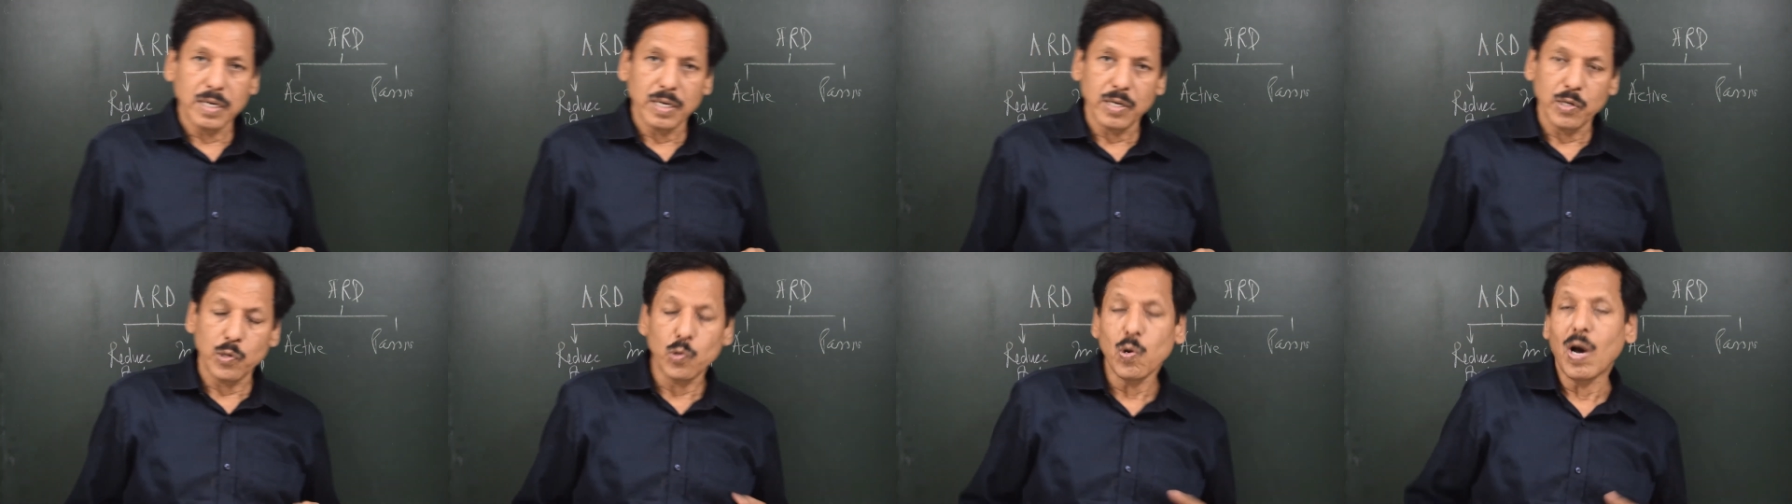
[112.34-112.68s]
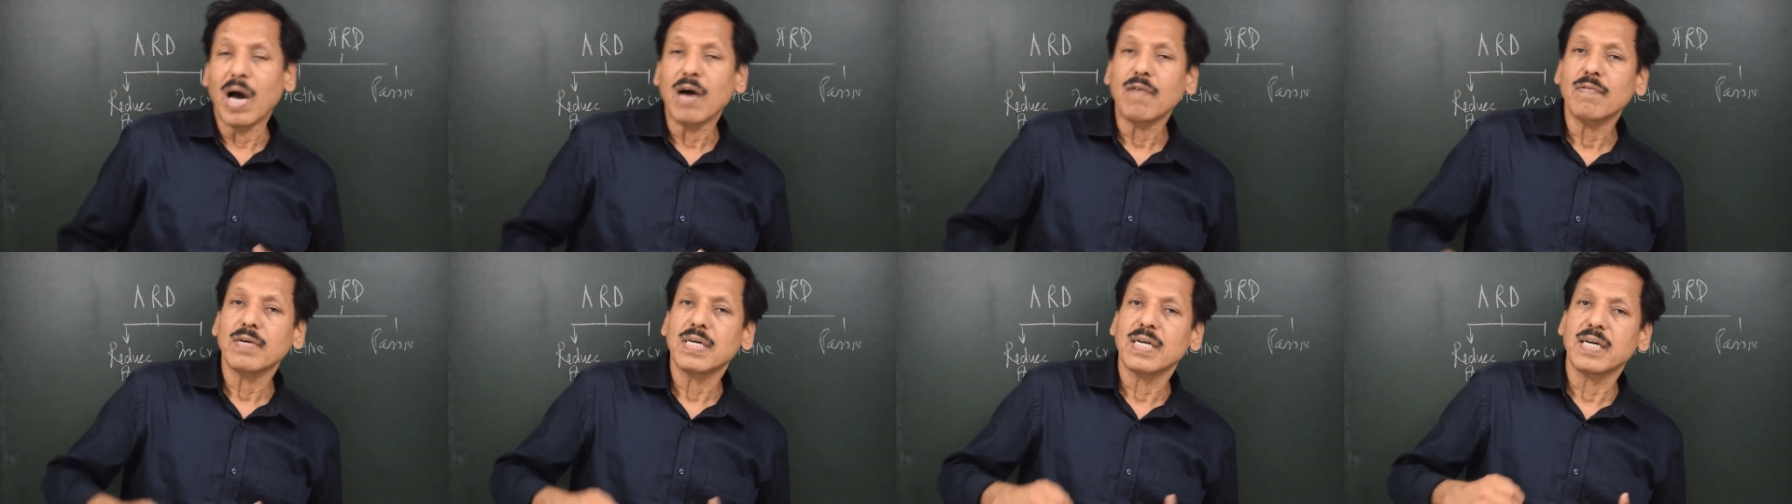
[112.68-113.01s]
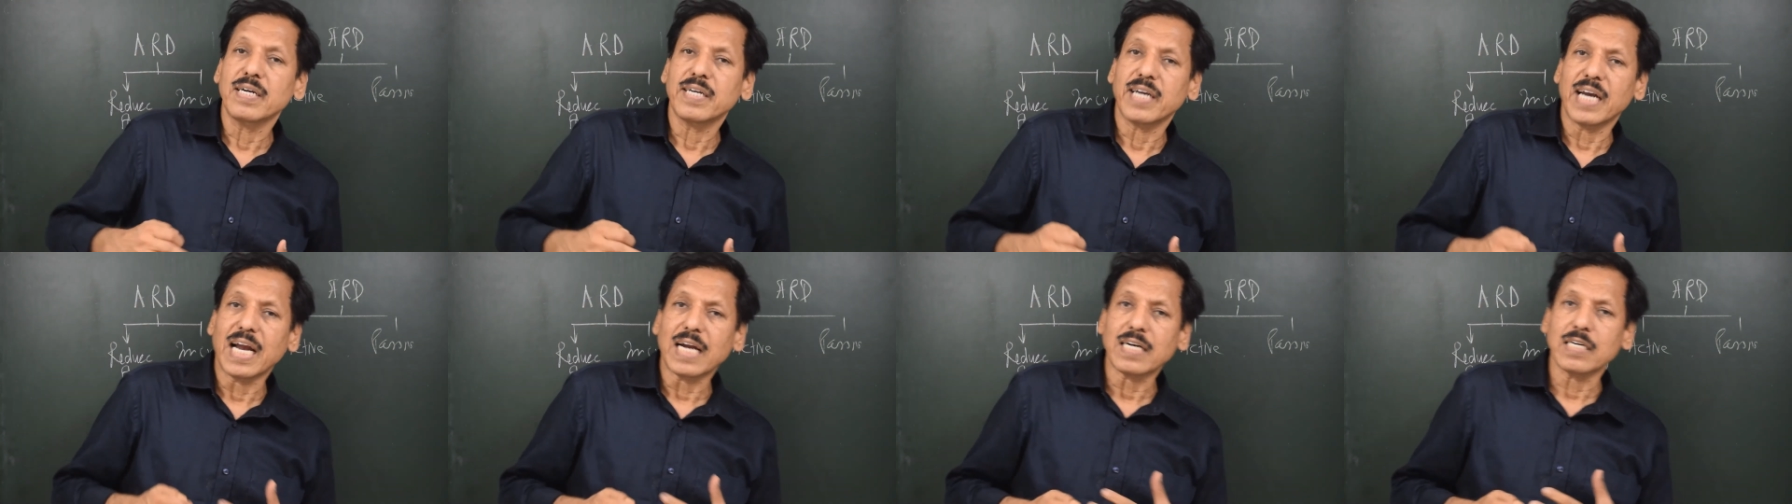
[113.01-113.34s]
You have a
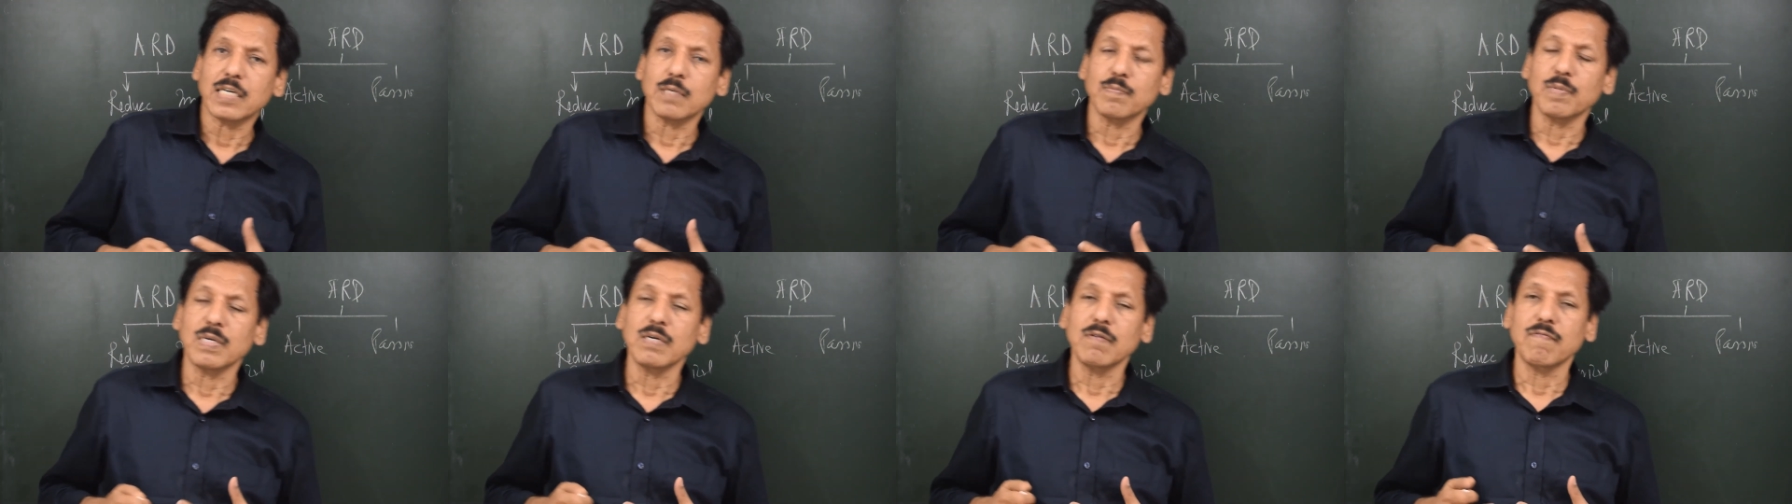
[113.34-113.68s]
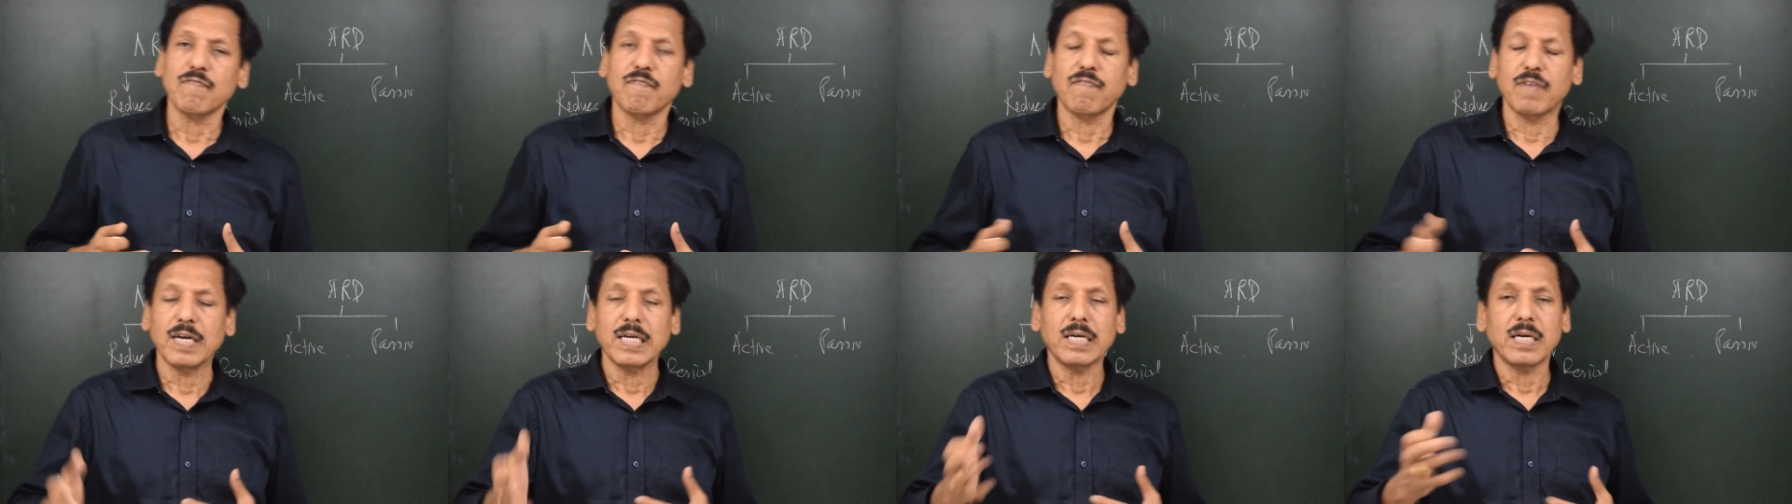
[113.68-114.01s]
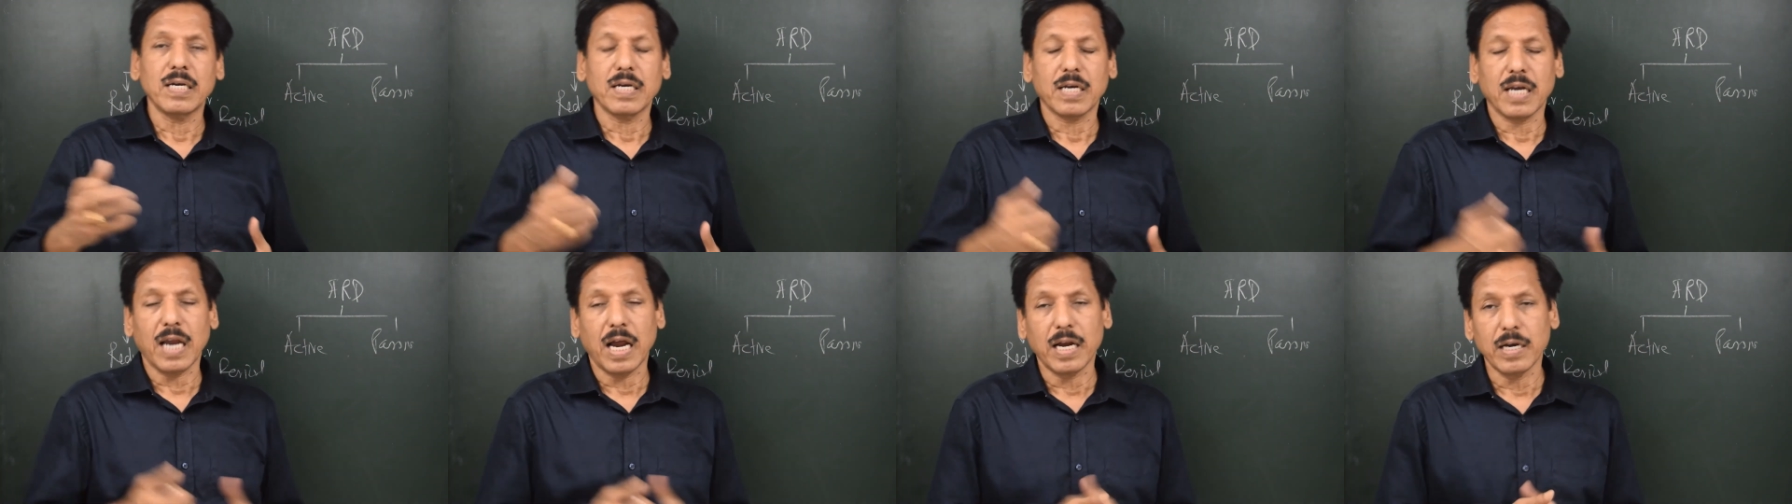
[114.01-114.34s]
retractable
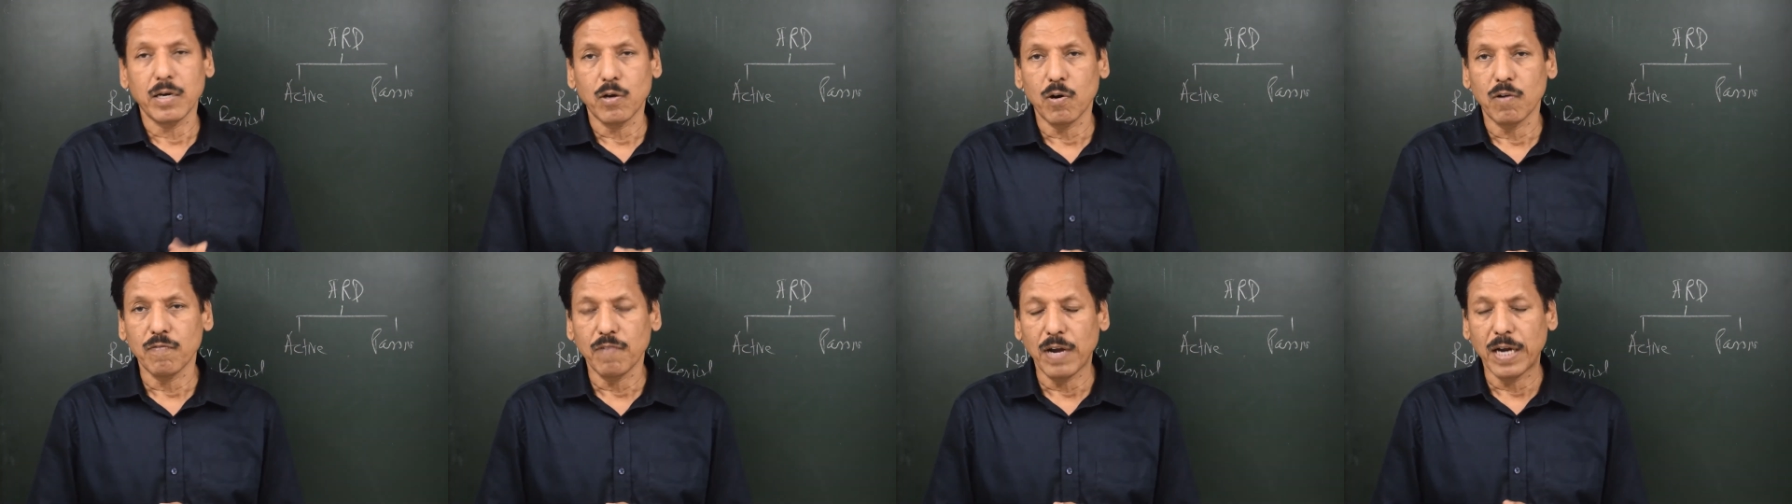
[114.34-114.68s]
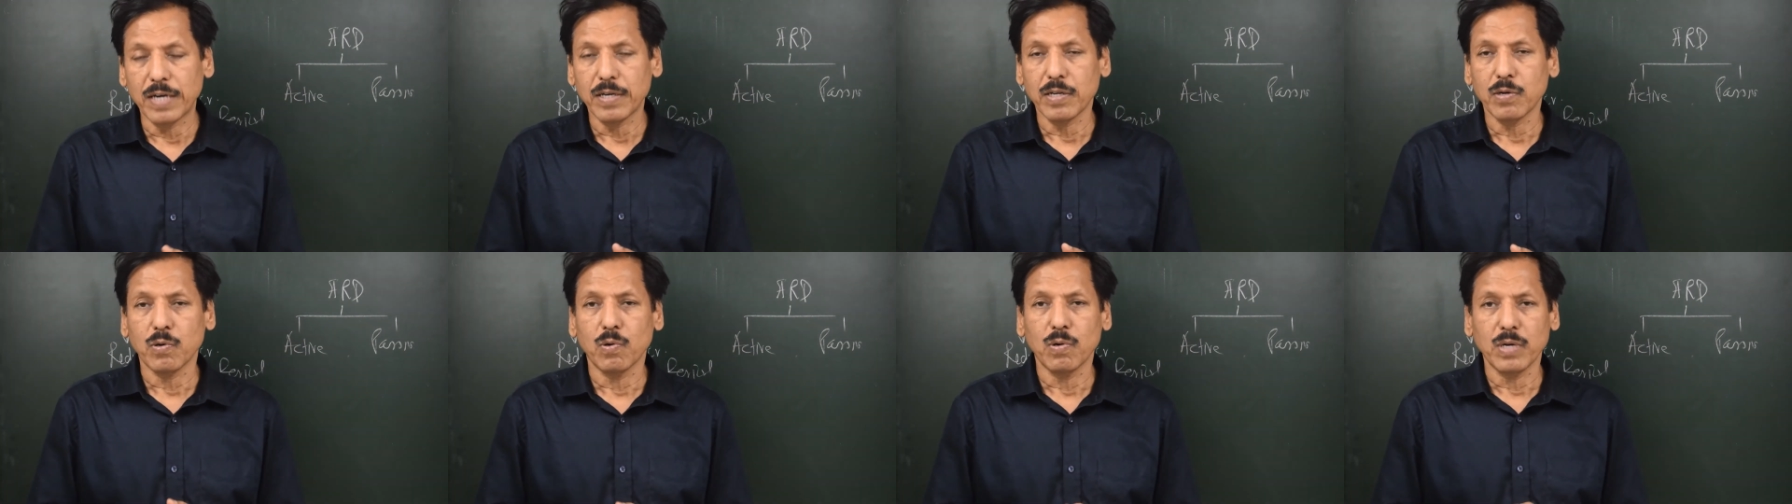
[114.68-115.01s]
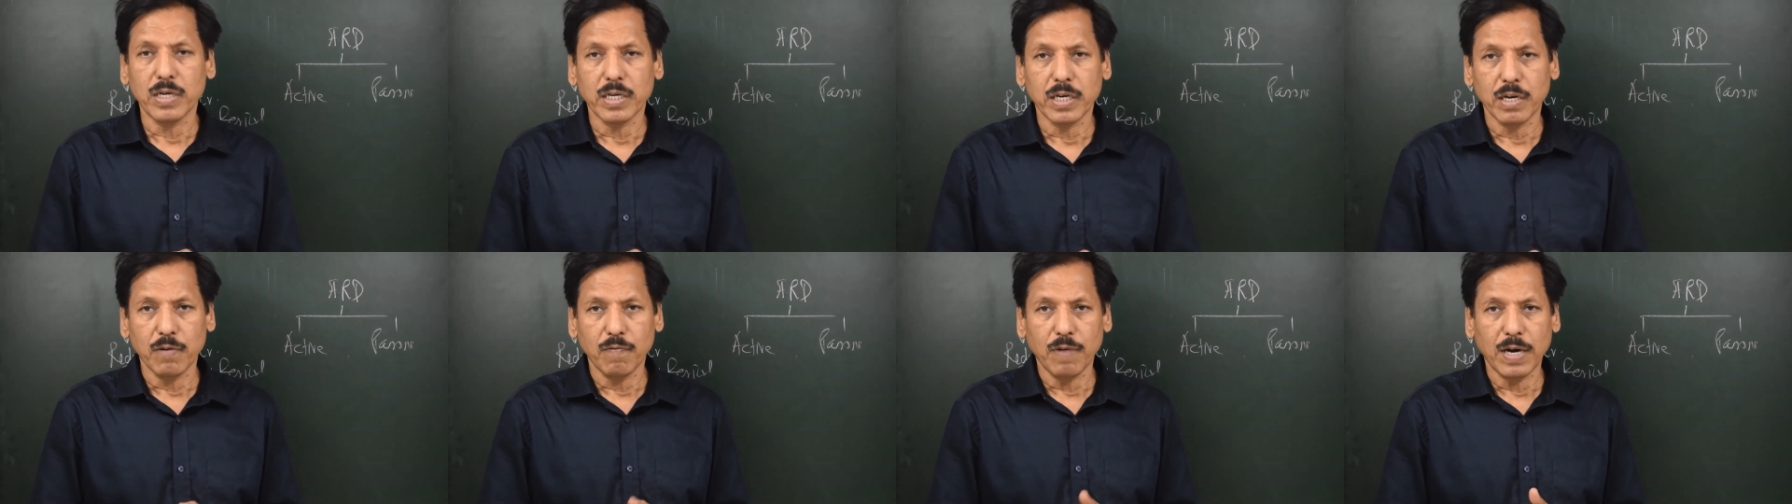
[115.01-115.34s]
fin kind of
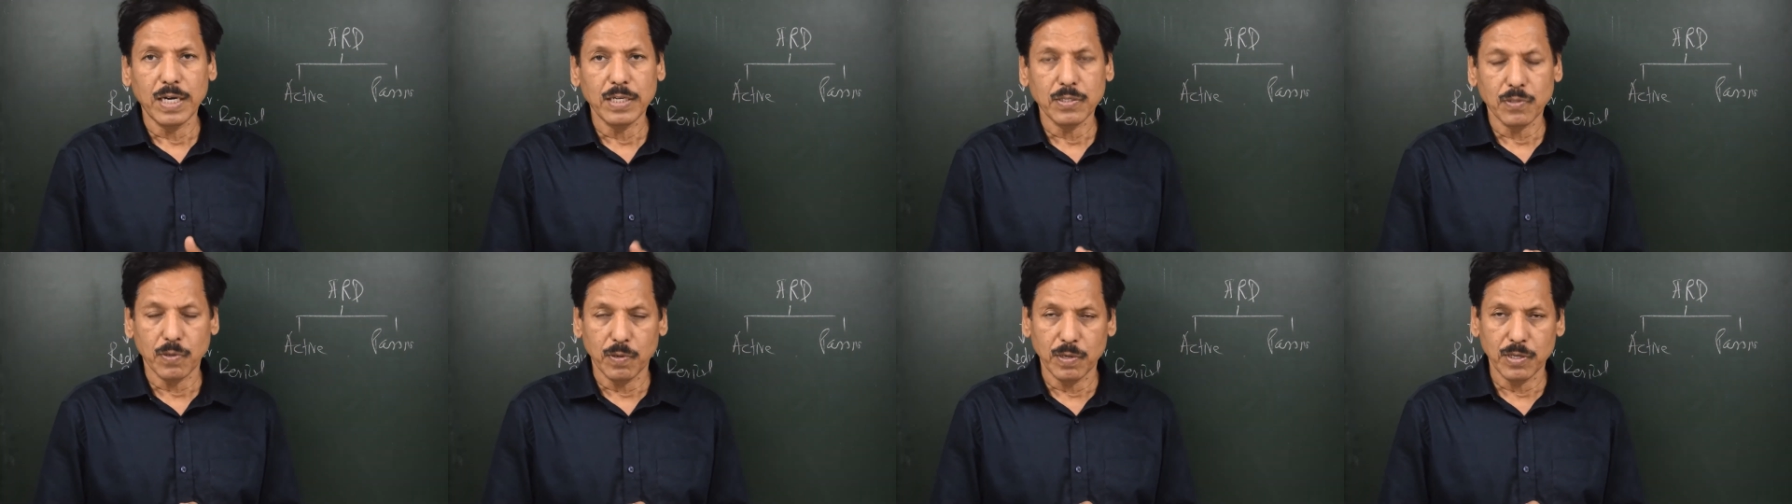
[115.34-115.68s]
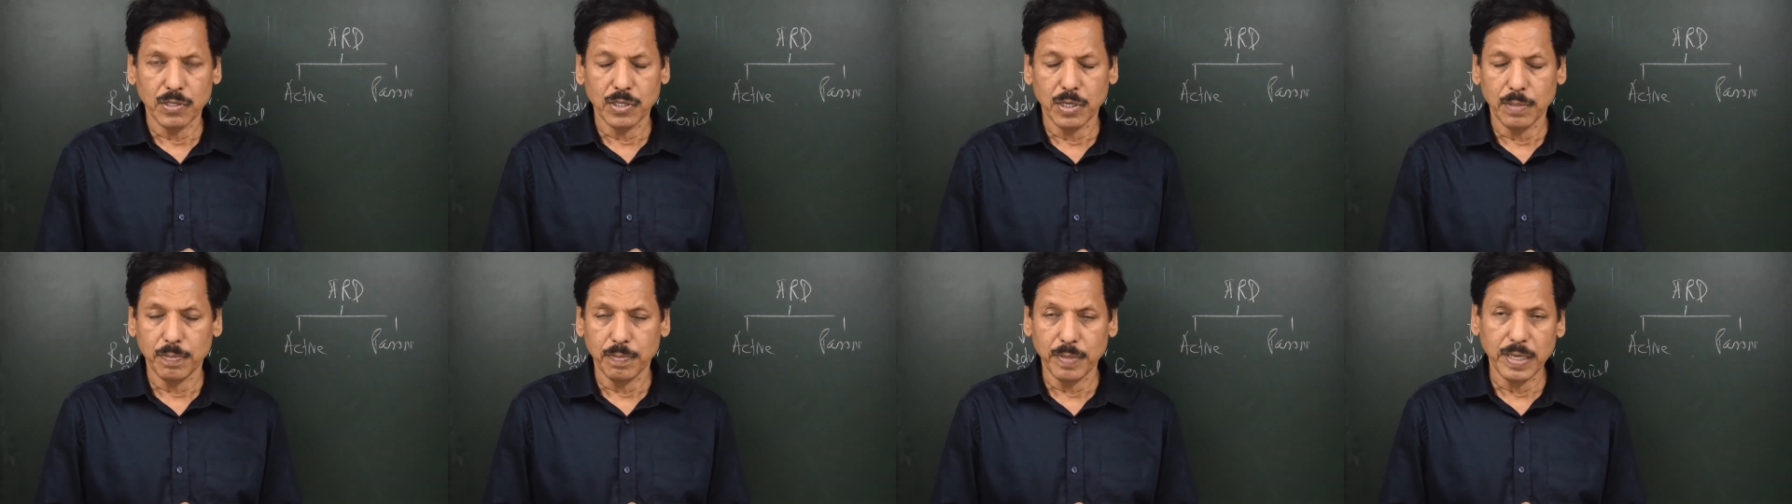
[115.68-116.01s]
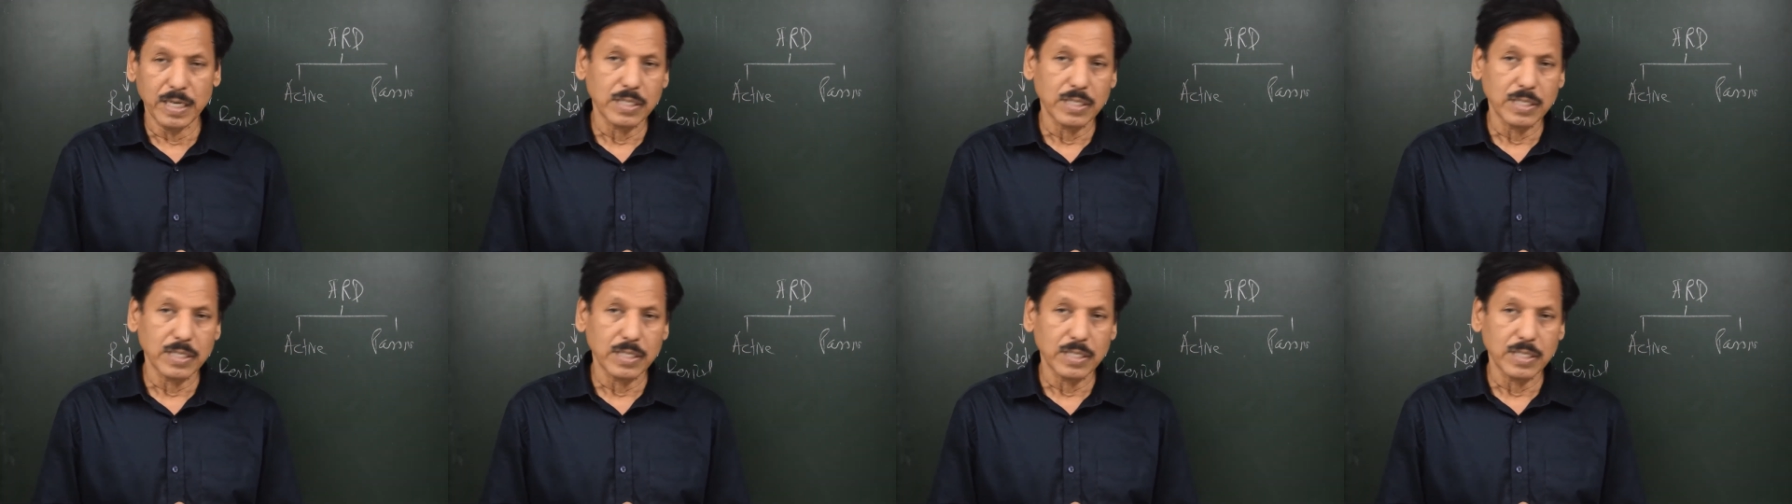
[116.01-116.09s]
anti-rolling device on a ship.